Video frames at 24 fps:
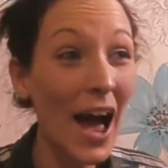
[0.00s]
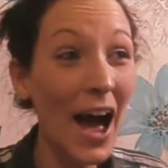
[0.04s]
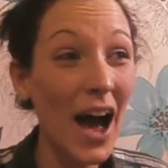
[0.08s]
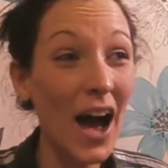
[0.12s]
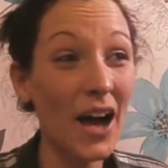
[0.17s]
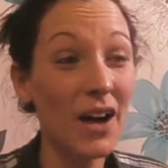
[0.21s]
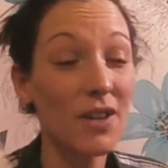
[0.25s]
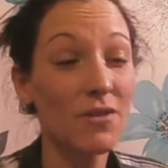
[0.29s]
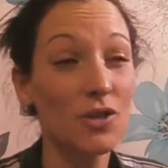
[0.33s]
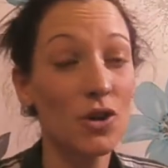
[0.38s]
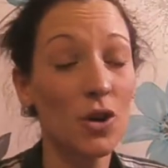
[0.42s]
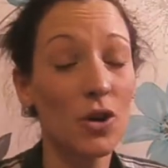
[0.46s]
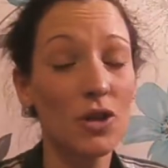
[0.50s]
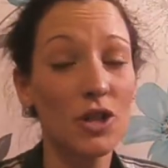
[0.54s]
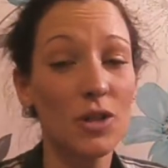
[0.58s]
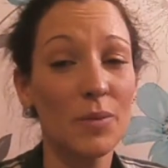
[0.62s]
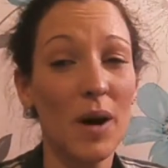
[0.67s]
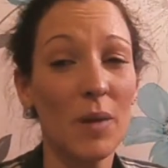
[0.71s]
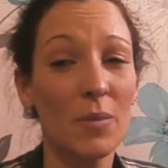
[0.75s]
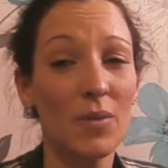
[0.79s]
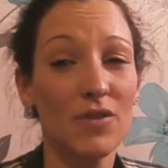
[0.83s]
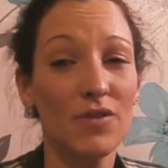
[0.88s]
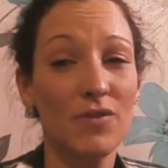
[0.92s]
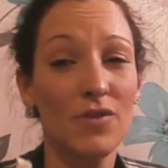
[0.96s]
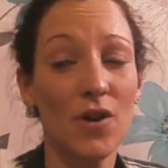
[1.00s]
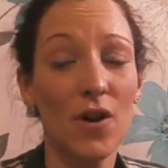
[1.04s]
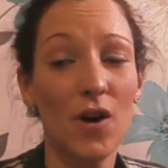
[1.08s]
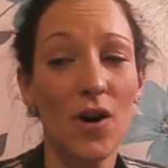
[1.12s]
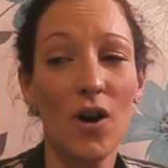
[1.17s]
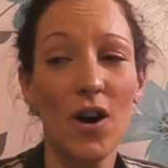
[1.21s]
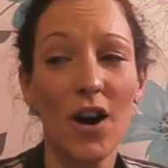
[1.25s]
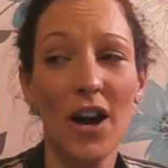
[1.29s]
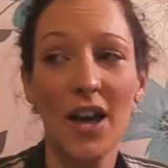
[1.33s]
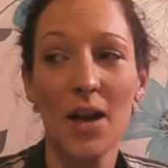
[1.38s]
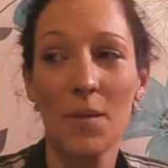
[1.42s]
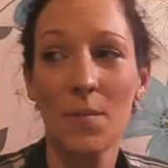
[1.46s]
I've talked about
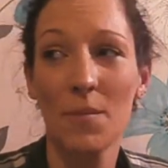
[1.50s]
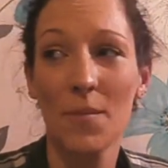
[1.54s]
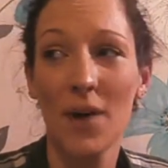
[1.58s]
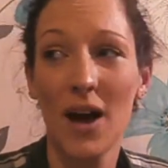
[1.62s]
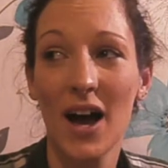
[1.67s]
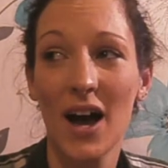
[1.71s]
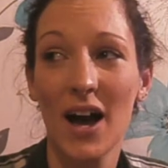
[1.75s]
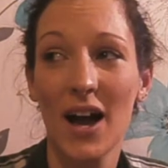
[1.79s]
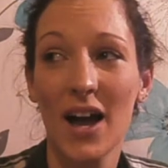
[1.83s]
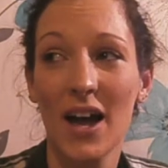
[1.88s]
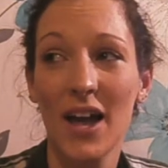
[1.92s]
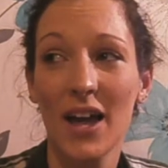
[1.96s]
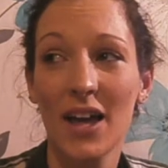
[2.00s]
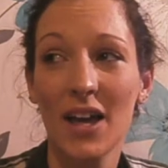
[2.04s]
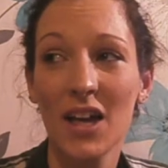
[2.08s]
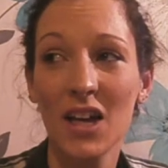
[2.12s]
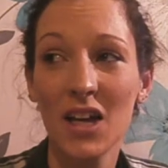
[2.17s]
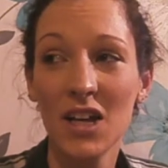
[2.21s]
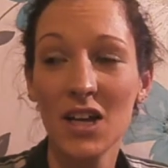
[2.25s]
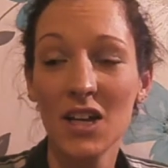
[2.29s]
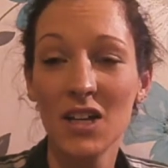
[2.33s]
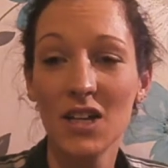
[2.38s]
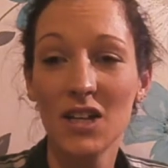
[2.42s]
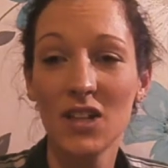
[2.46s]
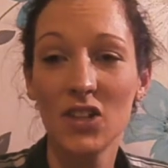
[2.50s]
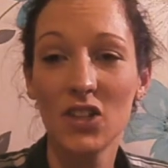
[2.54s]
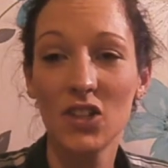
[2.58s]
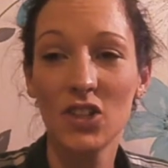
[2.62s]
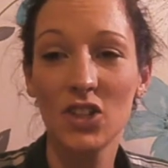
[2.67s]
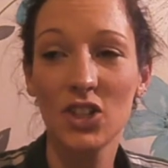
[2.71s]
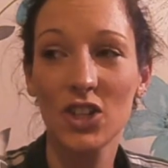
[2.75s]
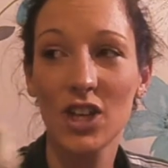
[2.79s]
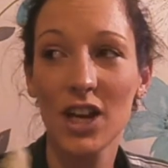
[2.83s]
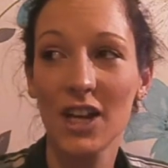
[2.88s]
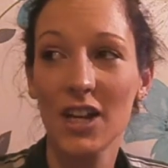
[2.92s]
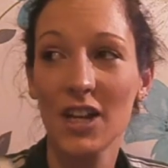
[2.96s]
before in my
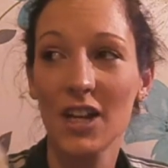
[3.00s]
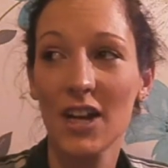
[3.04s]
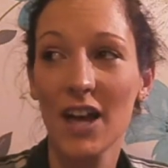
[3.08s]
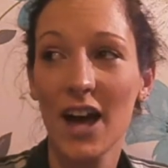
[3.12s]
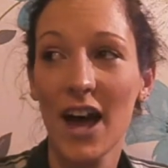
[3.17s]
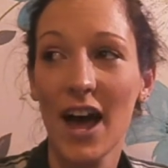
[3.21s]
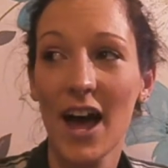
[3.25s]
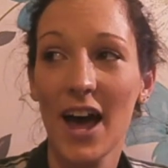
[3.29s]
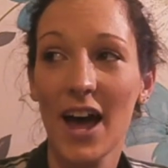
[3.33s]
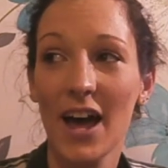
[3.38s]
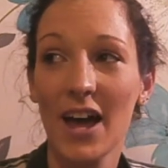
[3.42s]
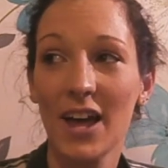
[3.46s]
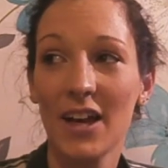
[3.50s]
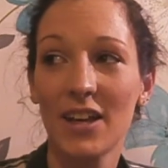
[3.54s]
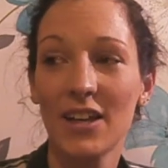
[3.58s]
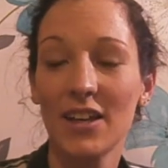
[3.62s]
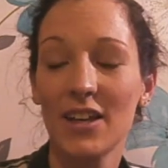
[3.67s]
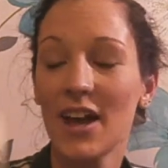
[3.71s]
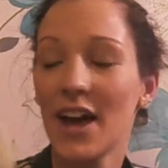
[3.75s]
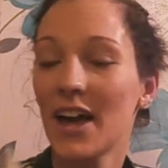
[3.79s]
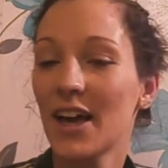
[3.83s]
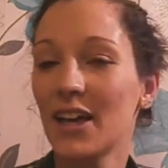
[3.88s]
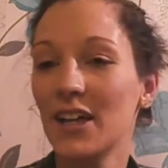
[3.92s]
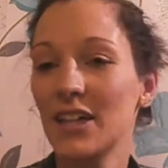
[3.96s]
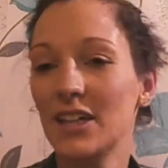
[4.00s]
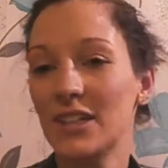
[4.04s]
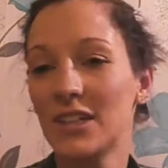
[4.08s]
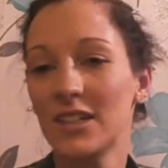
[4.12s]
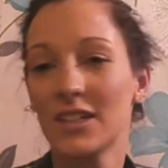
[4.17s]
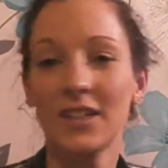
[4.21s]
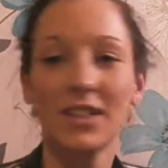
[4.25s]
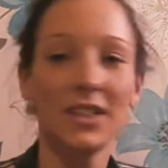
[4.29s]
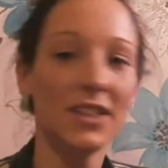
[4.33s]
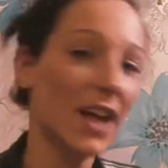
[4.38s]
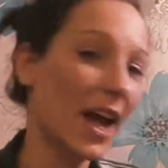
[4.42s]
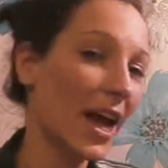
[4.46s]
skincare yays
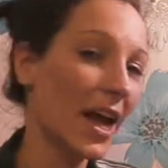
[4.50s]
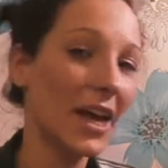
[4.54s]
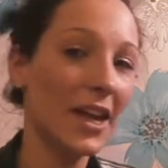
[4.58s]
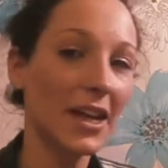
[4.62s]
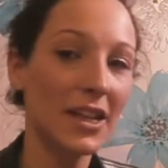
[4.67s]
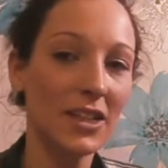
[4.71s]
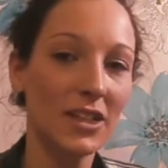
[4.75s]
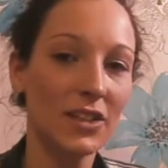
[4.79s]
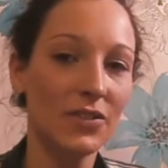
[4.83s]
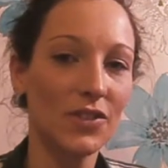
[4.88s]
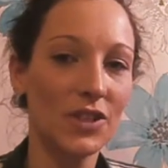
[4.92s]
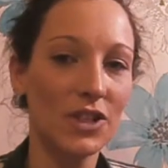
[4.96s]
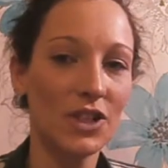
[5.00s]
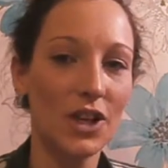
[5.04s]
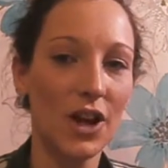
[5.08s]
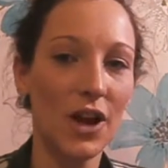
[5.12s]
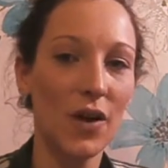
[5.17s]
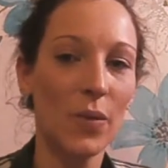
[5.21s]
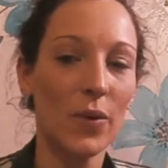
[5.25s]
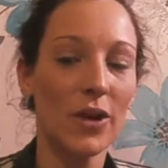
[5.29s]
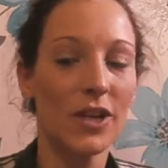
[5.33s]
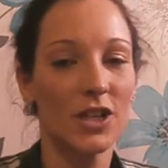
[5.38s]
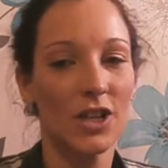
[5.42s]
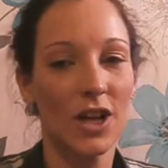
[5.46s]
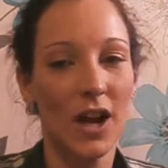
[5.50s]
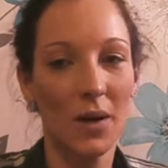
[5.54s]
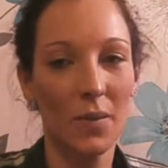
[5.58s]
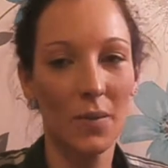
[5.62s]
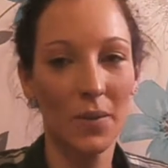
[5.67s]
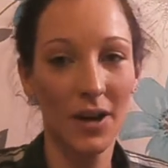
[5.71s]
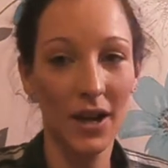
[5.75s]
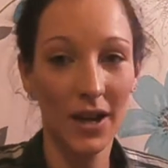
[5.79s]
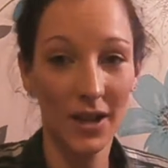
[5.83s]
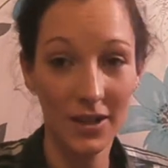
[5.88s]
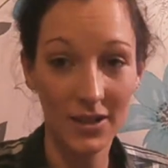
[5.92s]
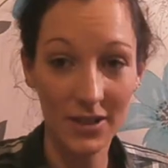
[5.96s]
and nays video, which I will
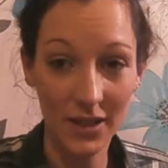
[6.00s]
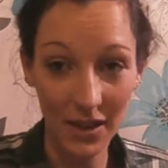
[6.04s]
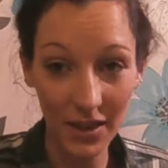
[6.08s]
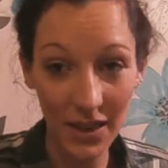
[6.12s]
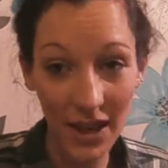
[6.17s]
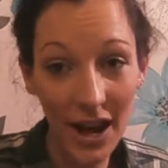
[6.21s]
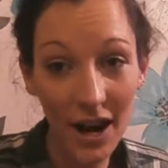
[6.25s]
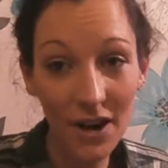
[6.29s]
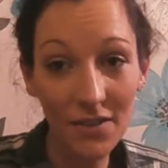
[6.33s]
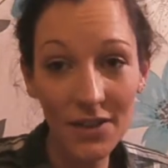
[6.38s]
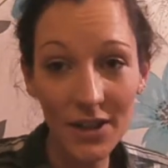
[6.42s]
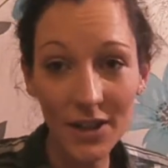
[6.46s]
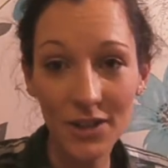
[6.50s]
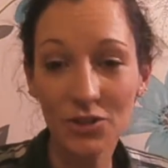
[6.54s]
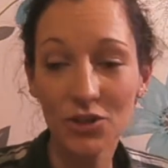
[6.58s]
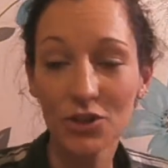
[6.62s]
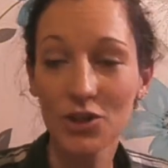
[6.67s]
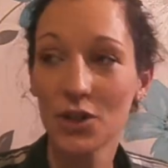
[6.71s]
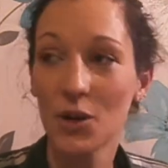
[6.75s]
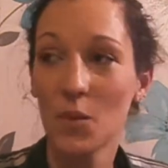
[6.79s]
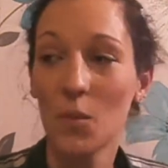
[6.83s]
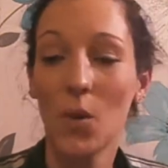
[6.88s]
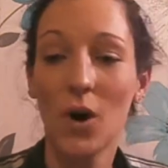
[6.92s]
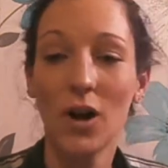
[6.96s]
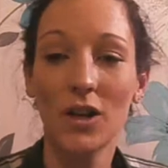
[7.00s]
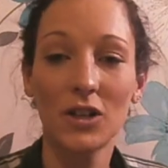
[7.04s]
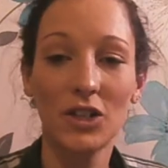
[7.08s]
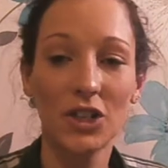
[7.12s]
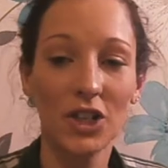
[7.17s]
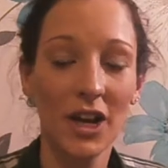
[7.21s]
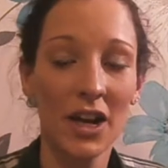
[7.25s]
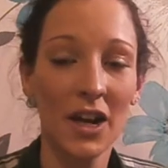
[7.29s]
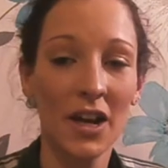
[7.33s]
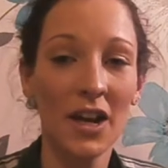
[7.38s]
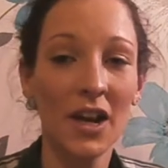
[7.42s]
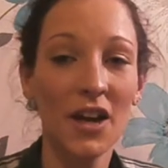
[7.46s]
link down there if you're interested in
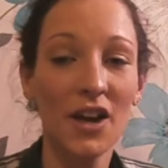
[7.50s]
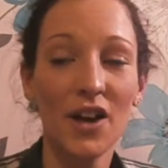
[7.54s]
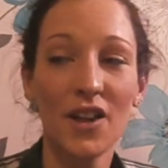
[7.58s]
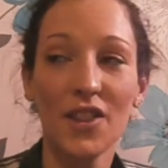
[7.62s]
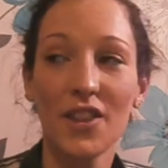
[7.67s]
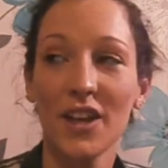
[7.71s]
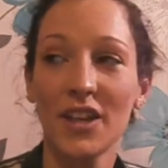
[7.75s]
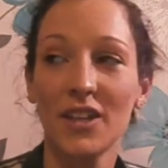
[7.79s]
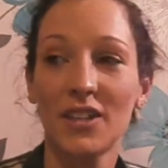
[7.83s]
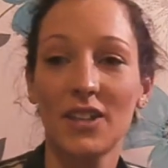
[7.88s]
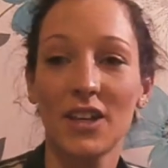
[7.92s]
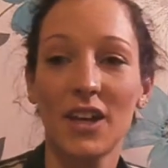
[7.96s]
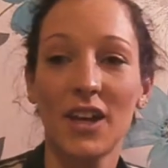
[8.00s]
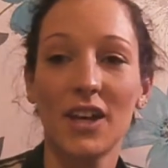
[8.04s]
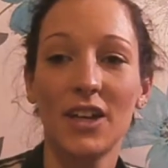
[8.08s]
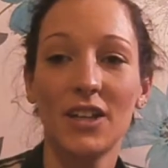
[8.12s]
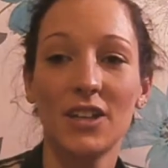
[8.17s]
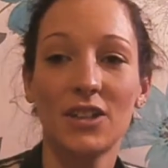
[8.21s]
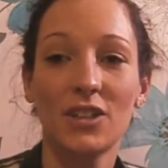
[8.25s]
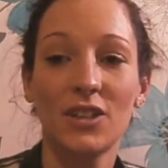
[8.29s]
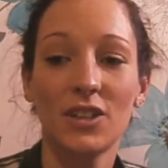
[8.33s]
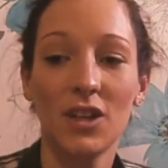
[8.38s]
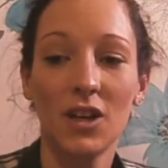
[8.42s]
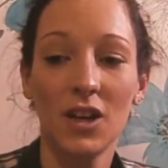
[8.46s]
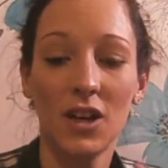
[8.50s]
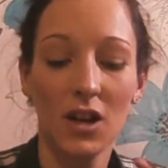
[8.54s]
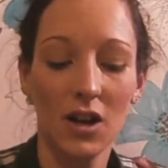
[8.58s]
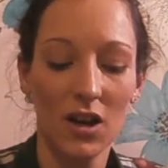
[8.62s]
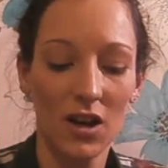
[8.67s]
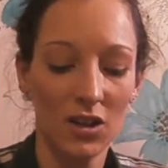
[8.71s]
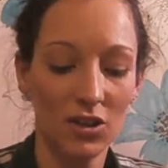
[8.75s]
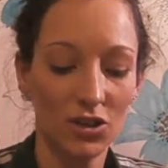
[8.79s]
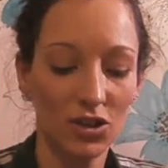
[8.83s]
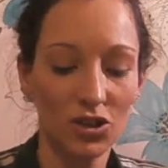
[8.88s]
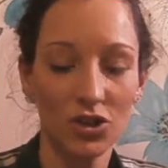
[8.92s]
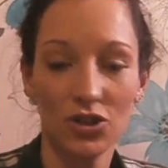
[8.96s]
watching. This is
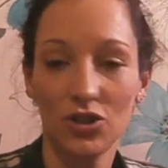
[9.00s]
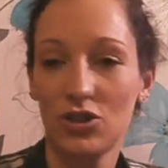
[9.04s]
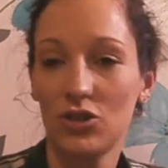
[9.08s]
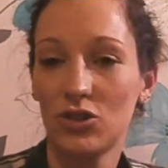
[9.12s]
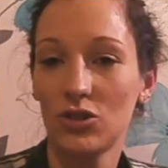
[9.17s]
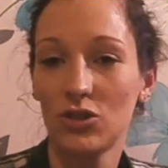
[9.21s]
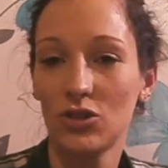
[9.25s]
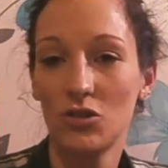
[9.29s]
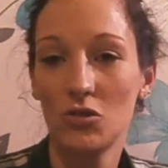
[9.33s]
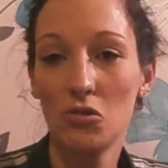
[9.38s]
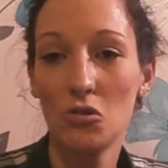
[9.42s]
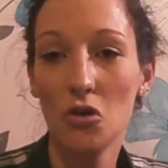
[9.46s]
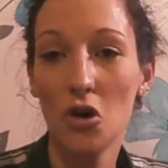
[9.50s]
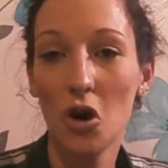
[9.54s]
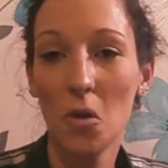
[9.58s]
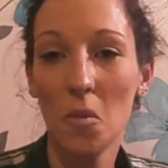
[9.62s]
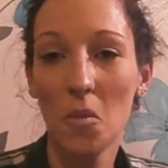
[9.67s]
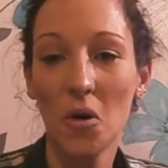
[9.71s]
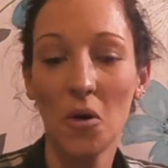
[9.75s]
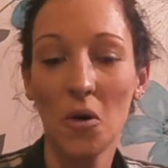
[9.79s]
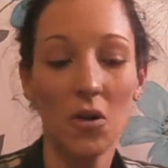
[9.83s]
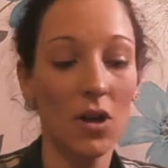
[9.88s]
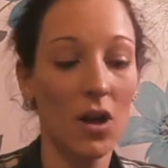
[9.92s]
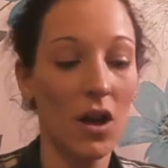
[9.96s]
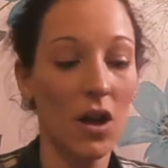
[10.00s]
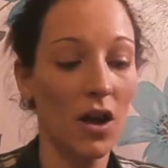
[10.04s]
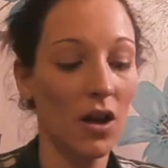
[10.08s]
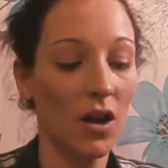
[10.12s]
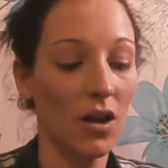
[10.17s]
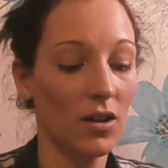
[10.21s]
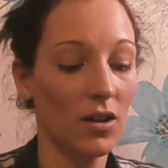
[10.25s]
just normal